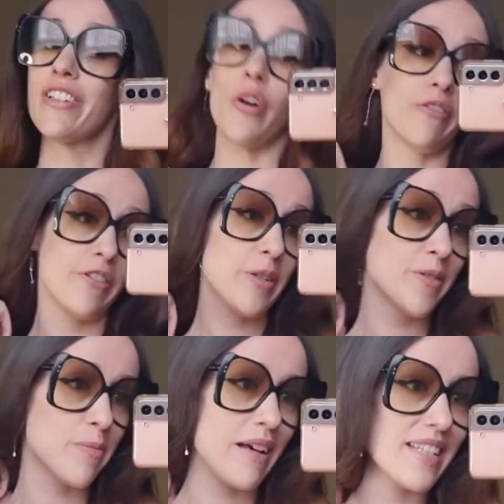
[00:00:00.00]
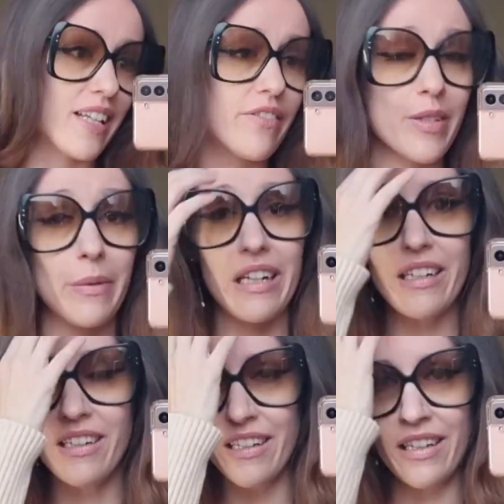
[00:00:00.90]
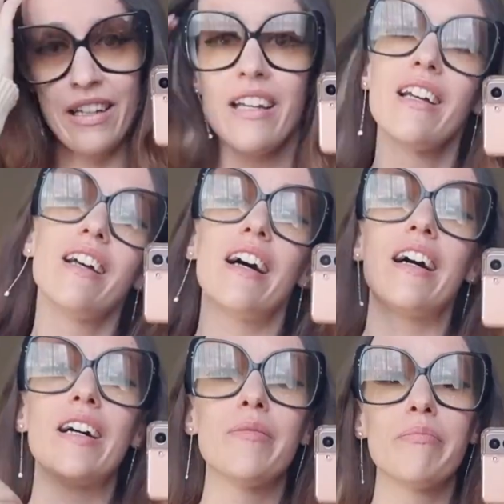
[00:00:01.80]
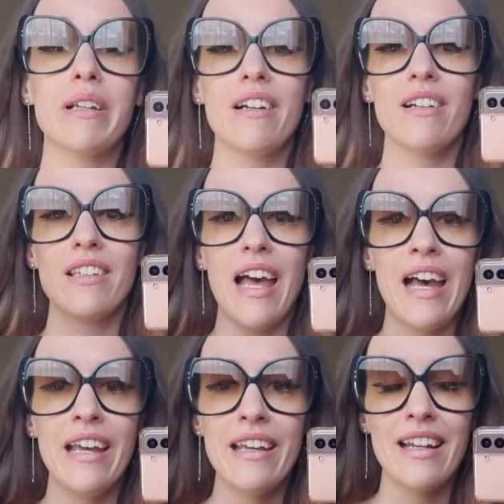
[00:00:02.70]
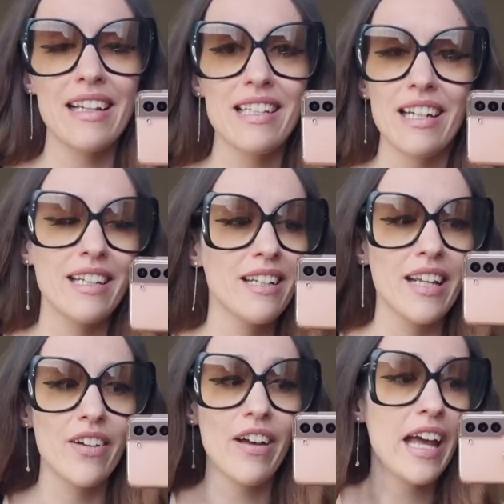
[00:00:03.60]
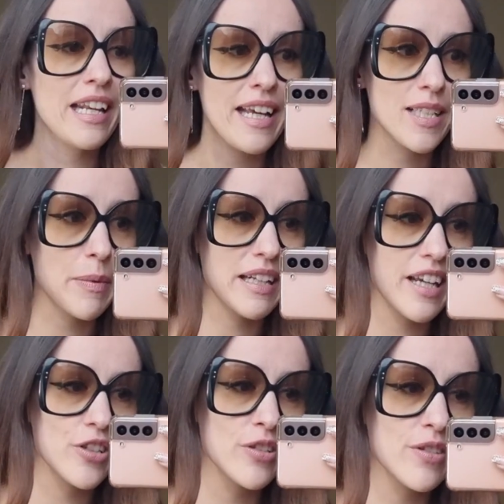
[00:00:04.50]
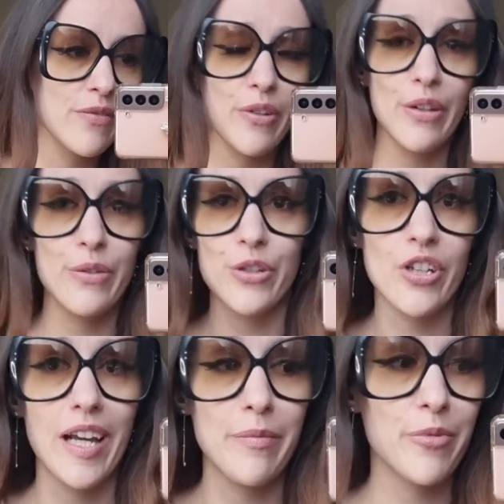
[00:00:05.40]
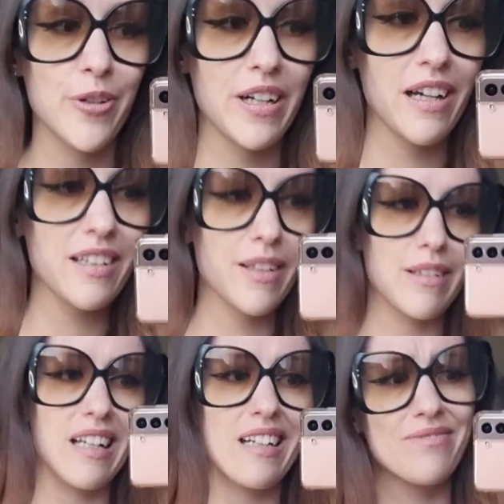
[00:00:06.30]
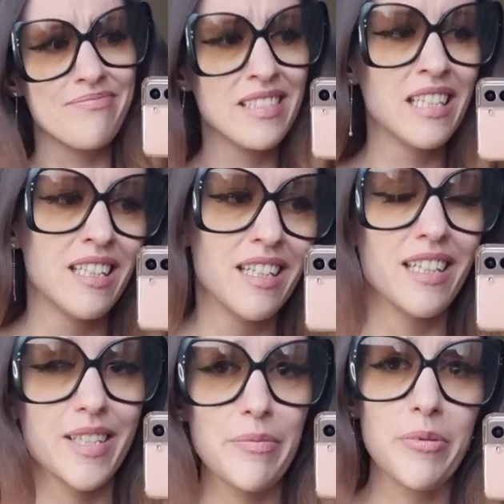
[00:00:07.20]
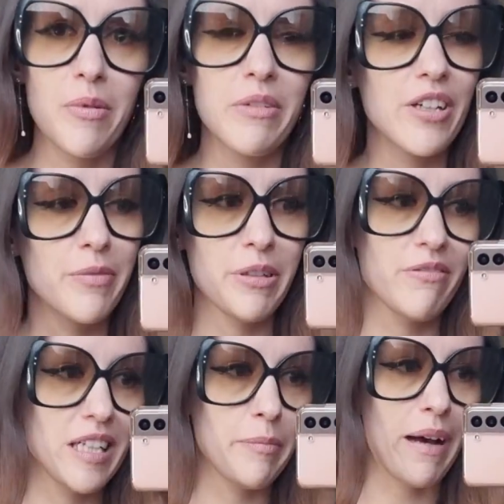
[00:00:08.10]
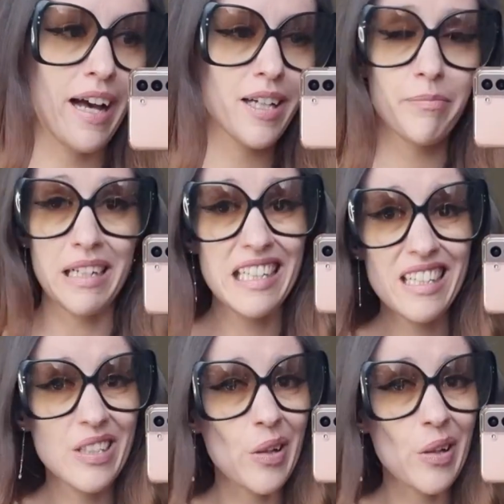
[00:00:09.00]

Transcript: confused myself as well. Um, because I, like I said, I didn't have any expectations for those Shein products. I was like, it's probably gonna be really bad, but it's